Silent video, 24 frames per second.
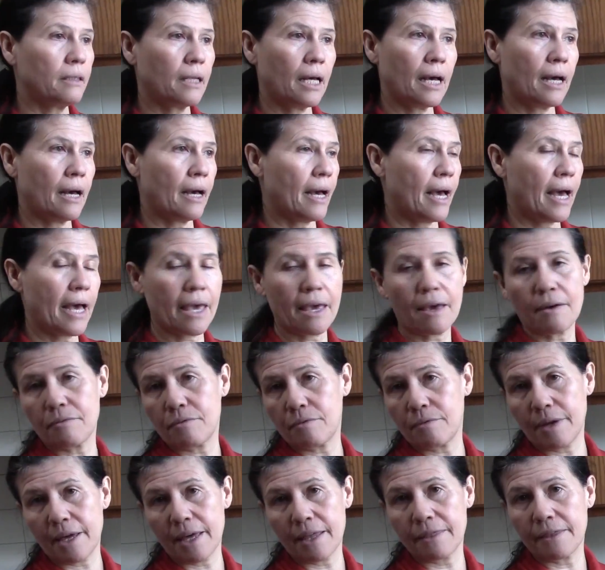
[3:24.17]
I
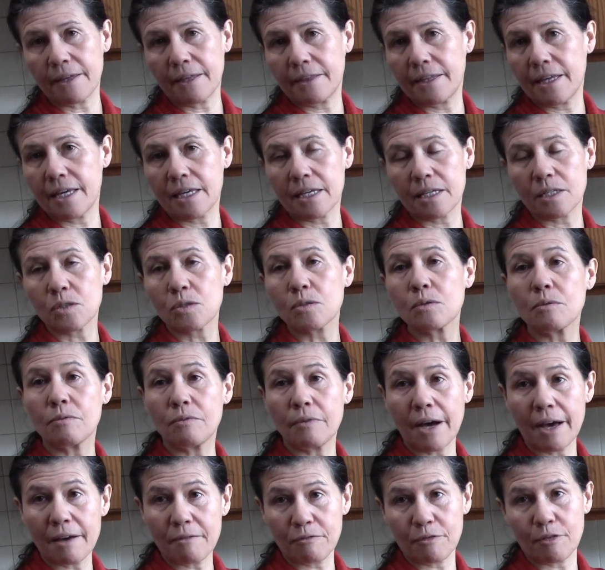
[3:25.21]
have read that they can
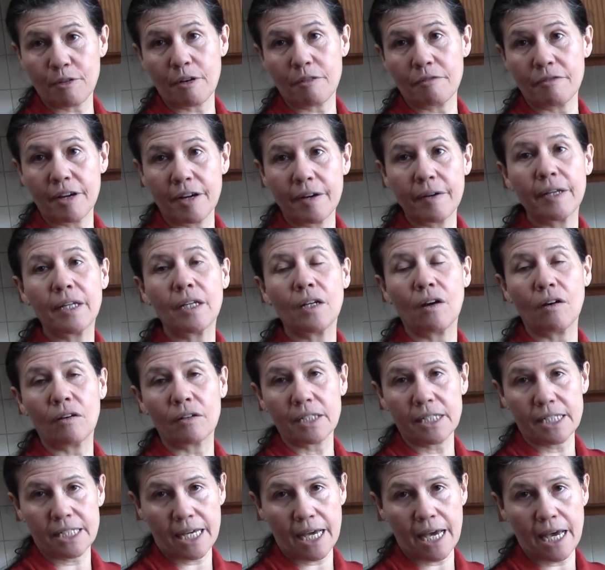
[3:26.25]
survive for a very
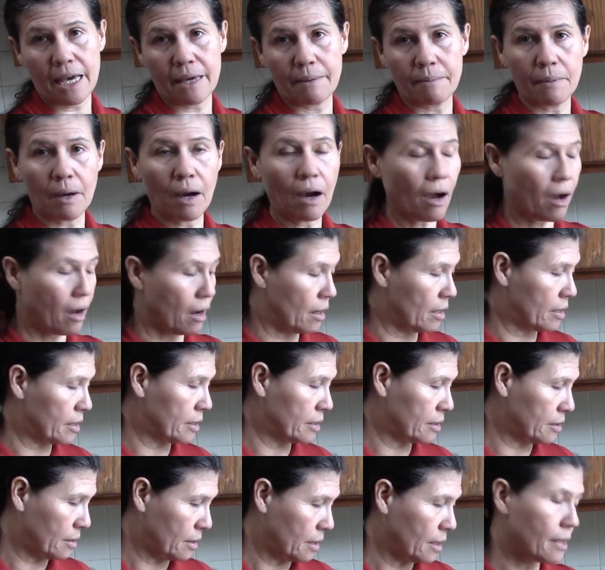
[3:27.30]
long time
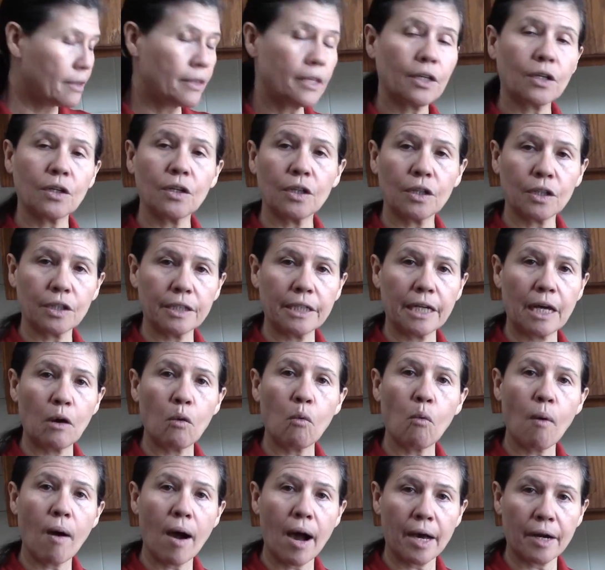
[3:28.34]
on the
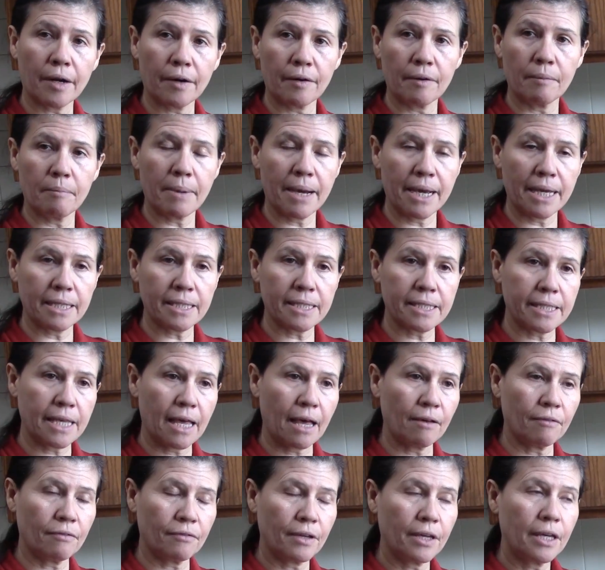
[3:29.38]
coconut water by
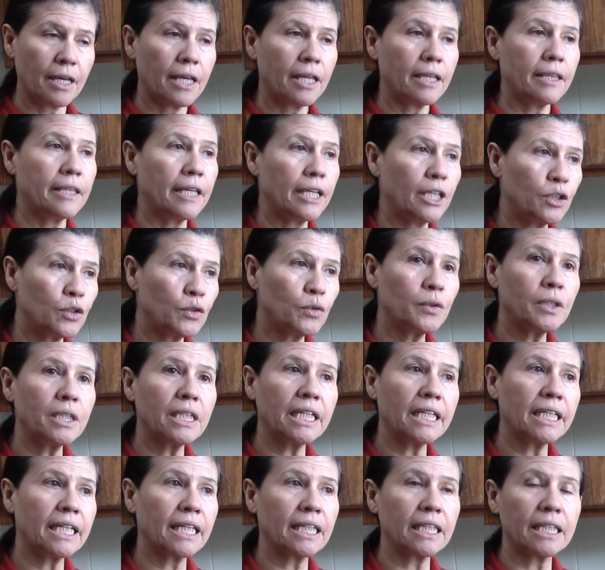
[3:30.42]
itself. They do
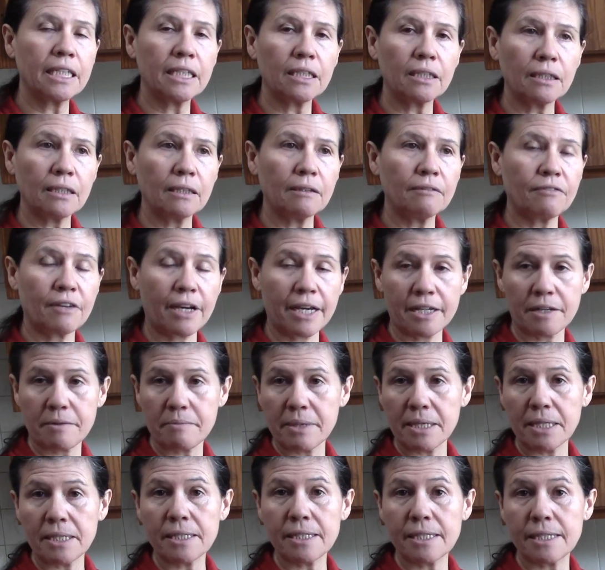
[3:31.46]
need a little
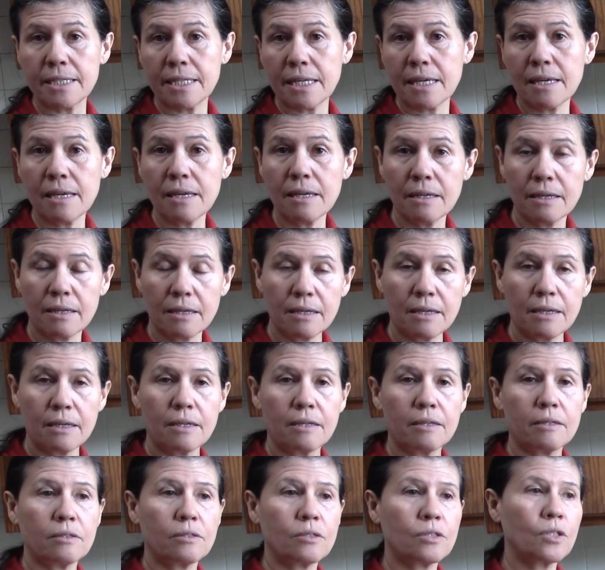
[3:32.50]
vitamin C,
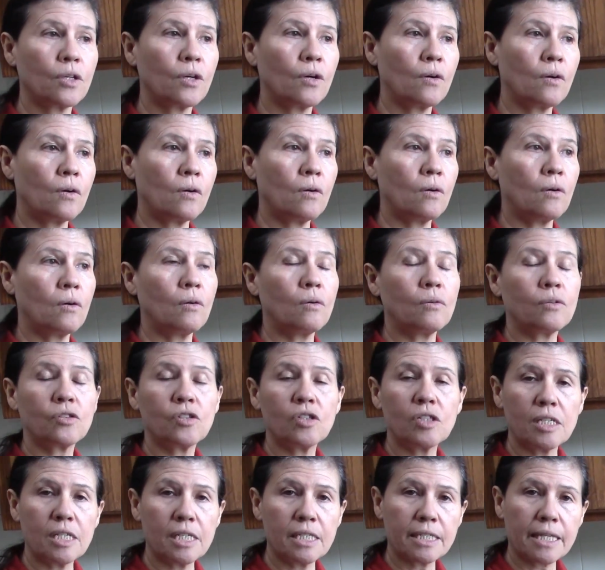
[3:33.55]
so
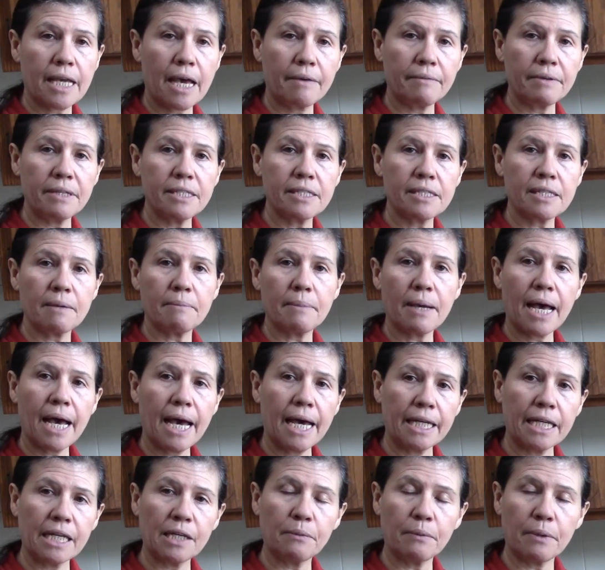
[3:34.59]
she's having some
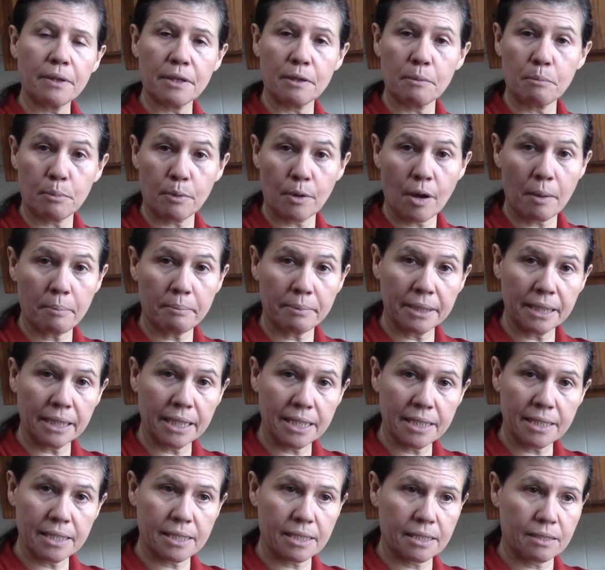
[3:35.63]
honey with the
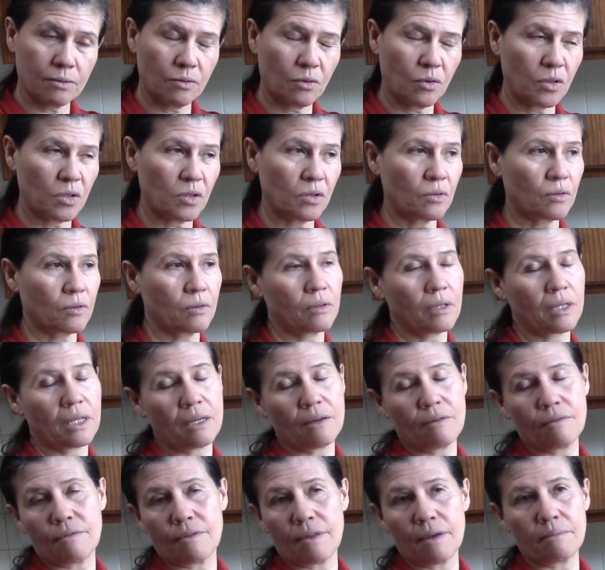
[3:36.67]
propolis, or you could
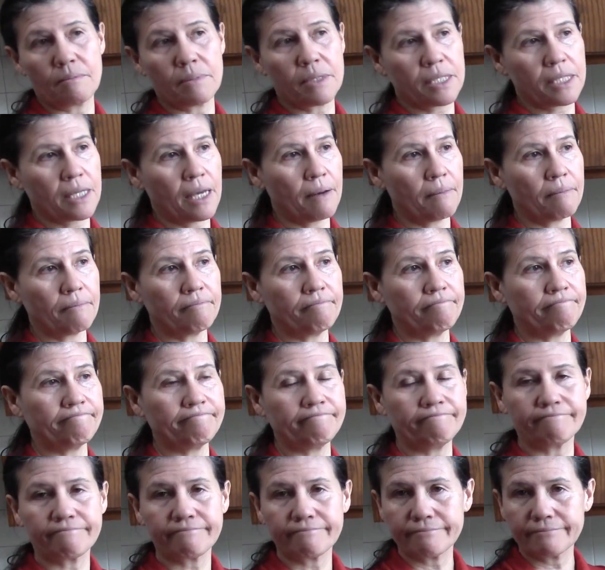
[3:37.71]
give them
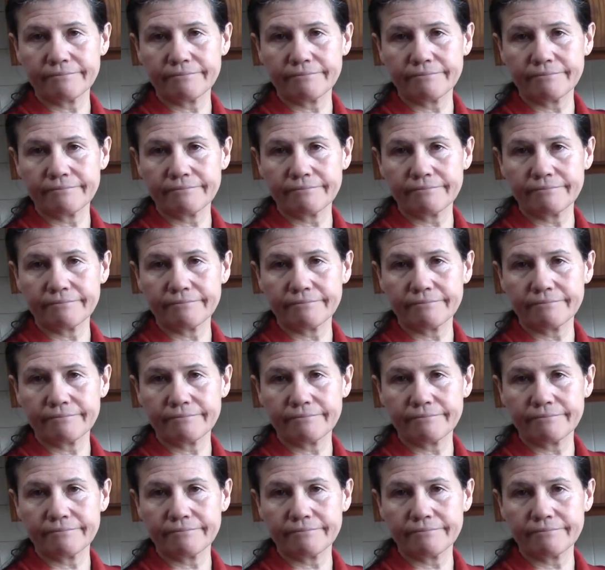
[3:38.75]
some